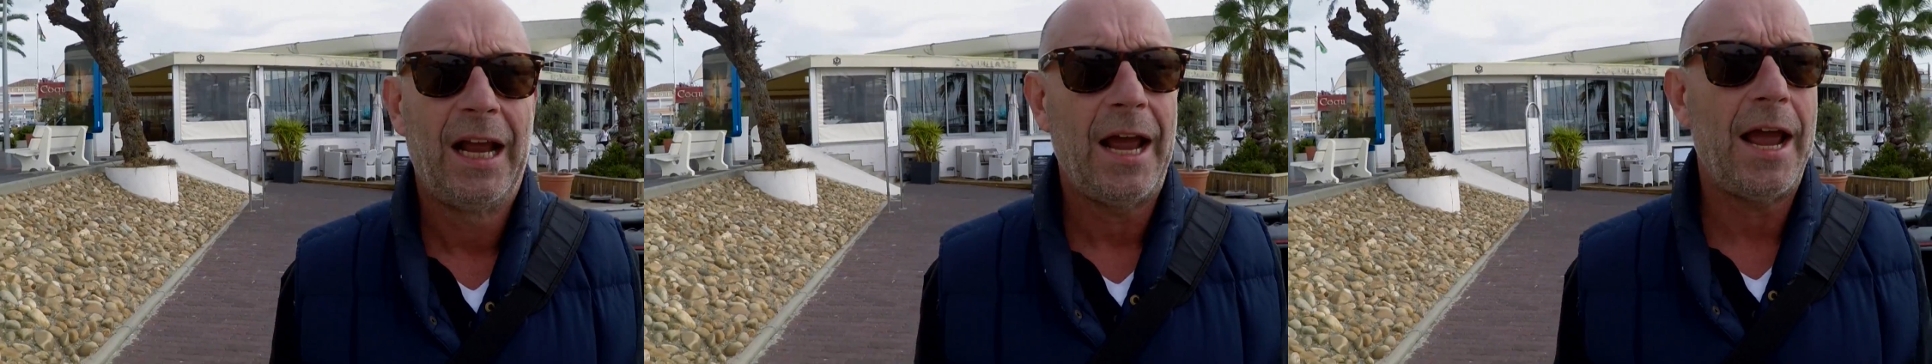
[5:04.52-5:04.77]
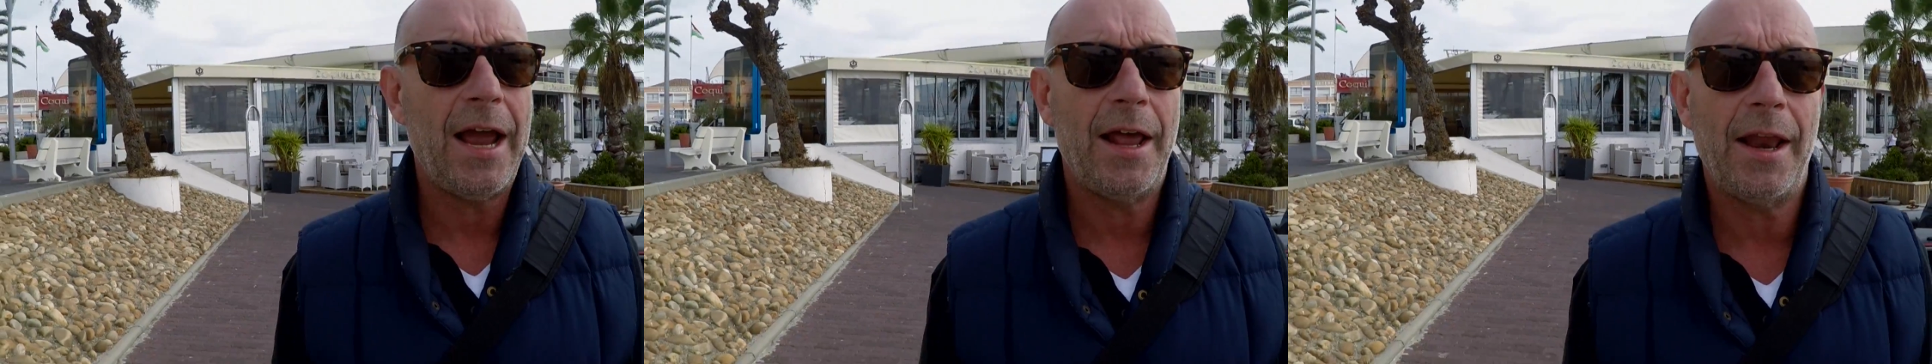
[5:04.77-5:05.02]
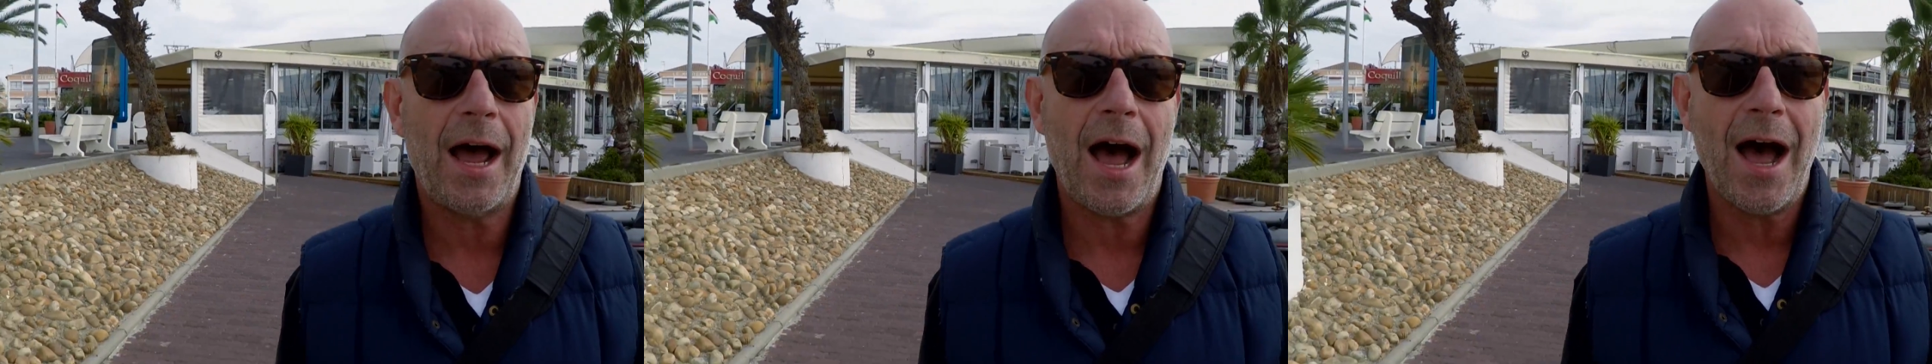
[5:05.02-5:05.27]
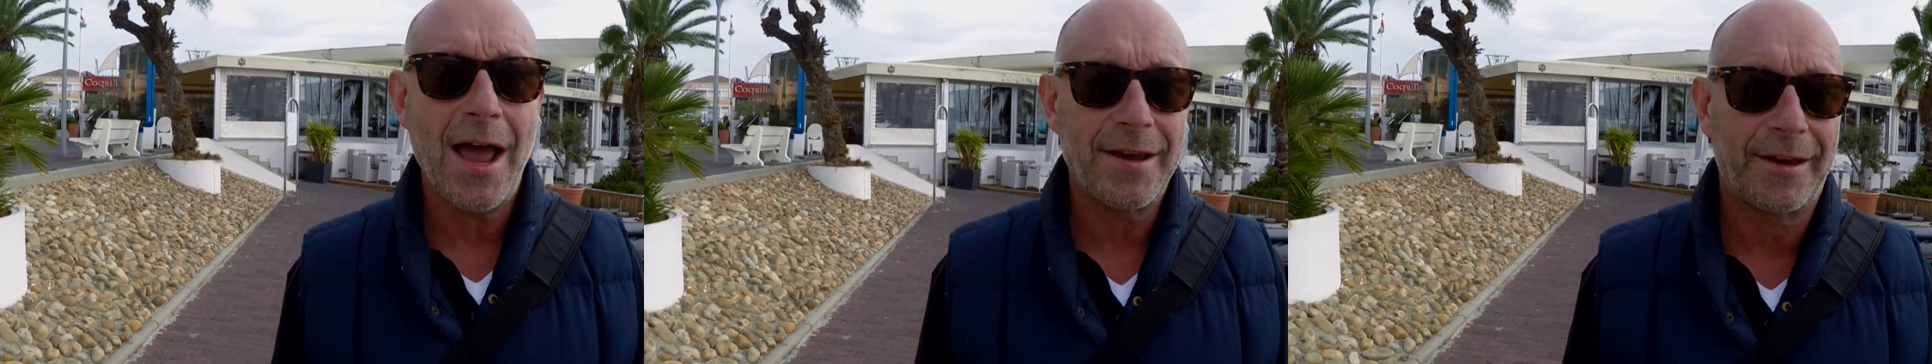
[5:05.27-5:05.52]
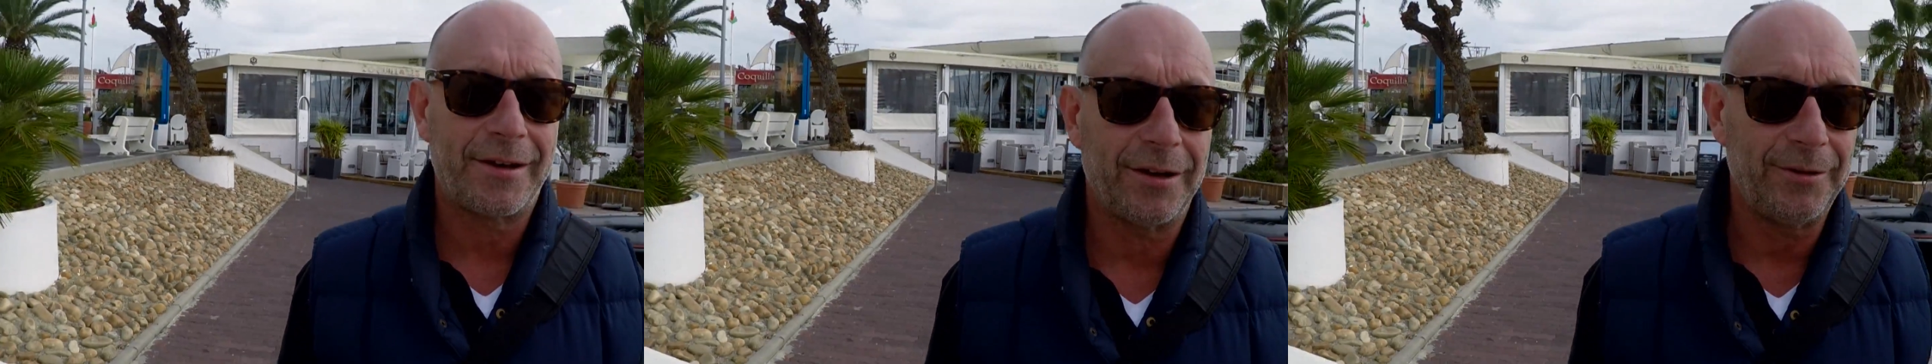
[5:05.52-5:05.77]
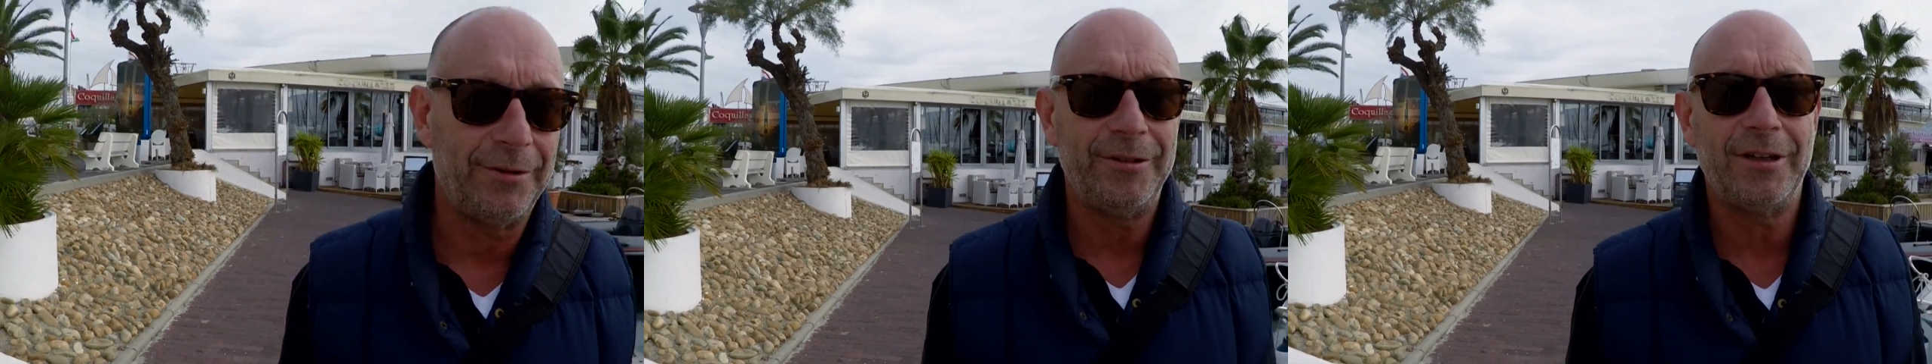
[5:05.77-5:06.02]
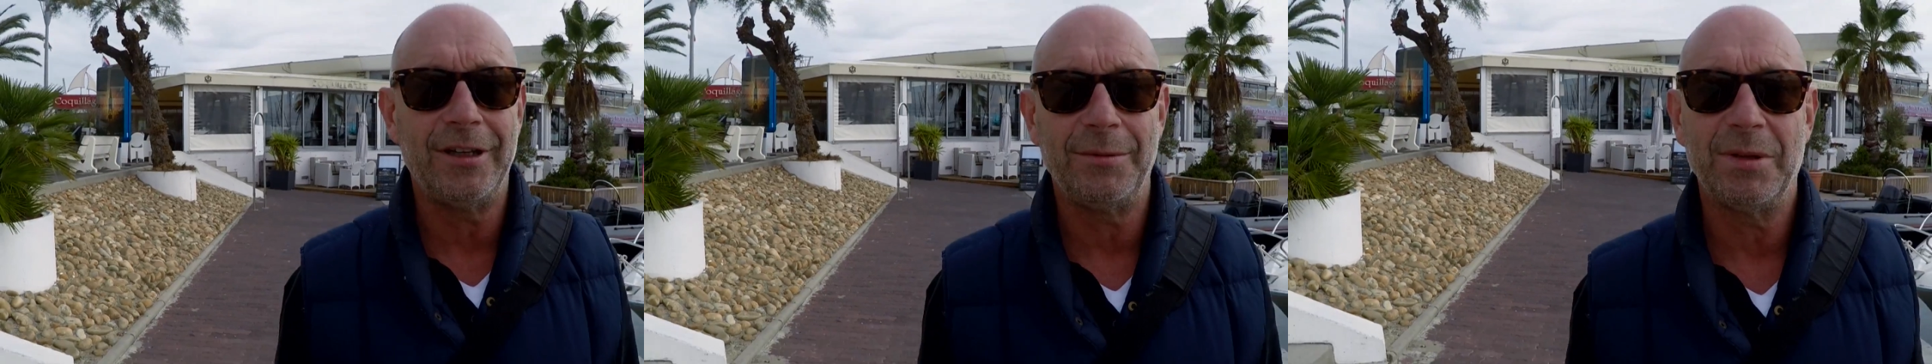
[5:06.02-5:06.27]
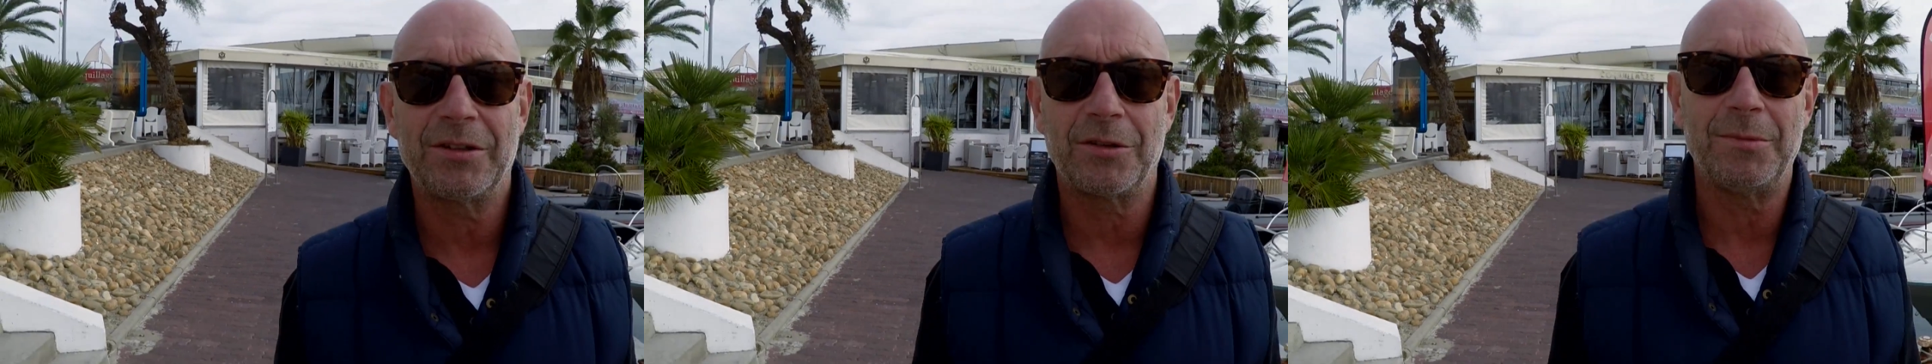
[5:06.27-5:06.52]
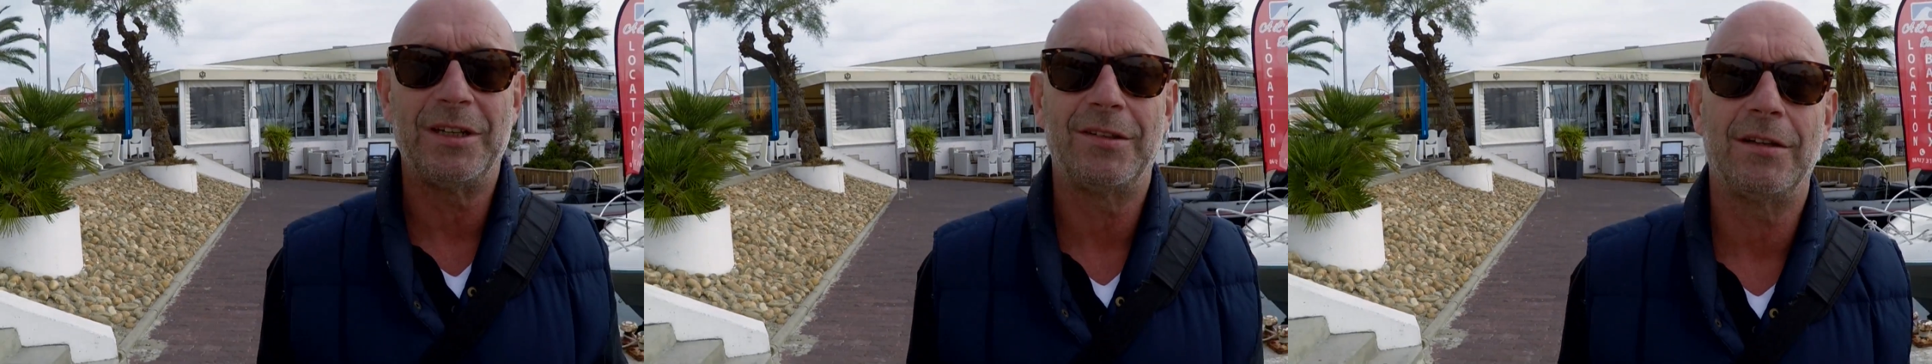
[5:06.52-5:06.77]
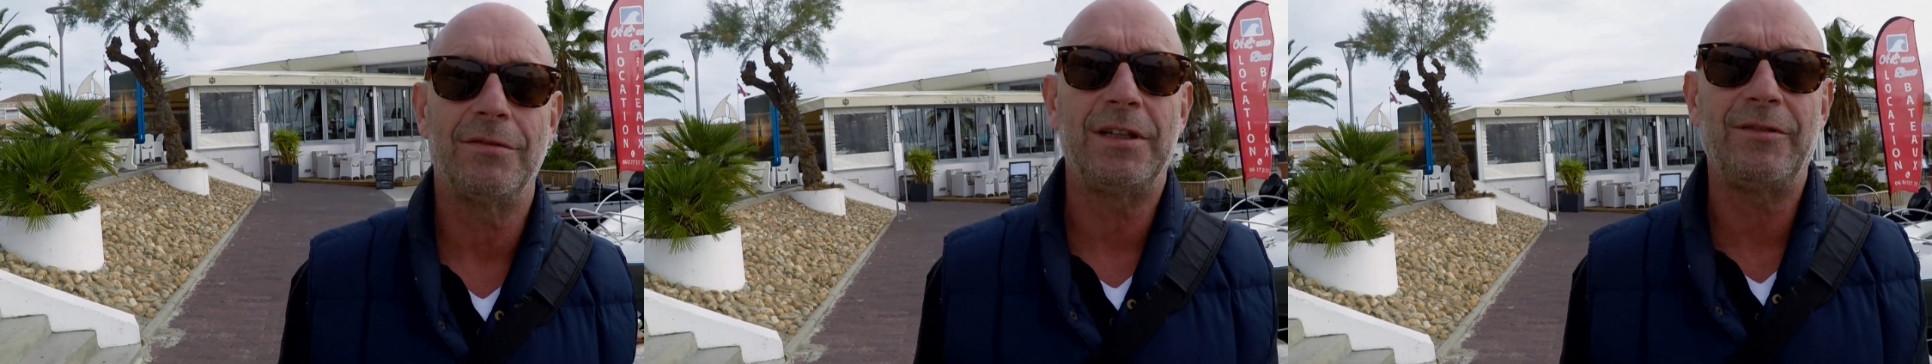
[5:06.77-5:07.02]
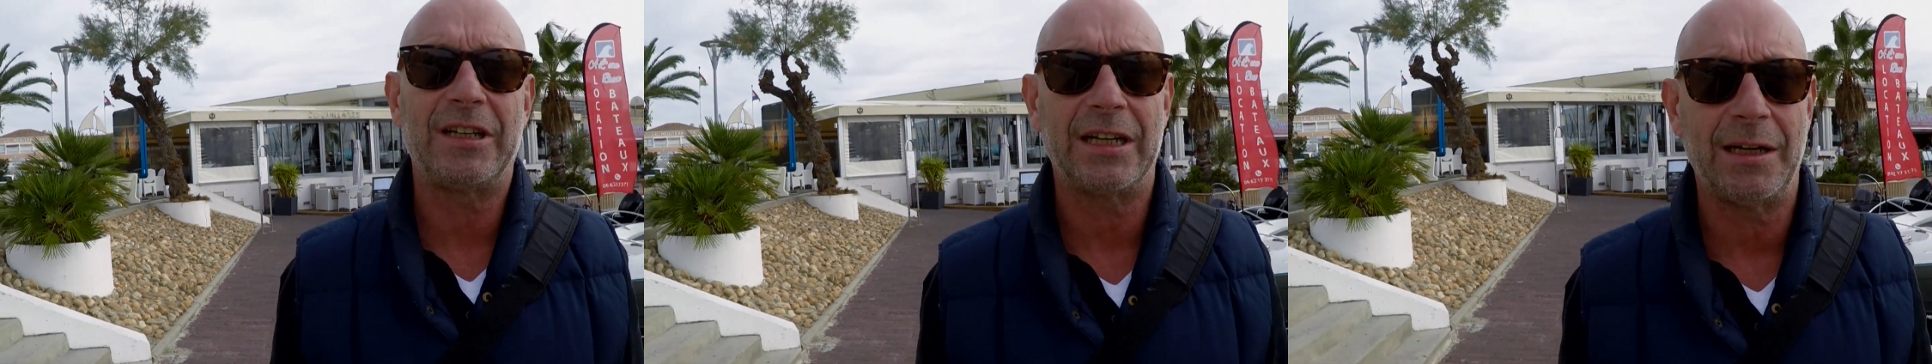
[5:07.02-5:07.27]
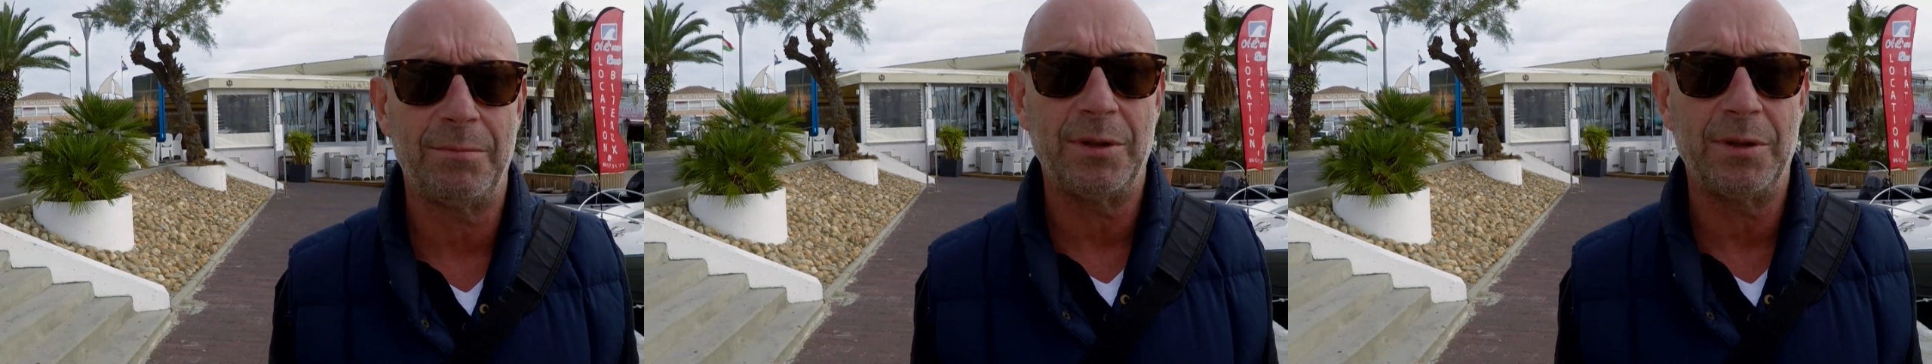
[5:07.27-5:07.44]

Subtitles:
and I could really picture myself living in that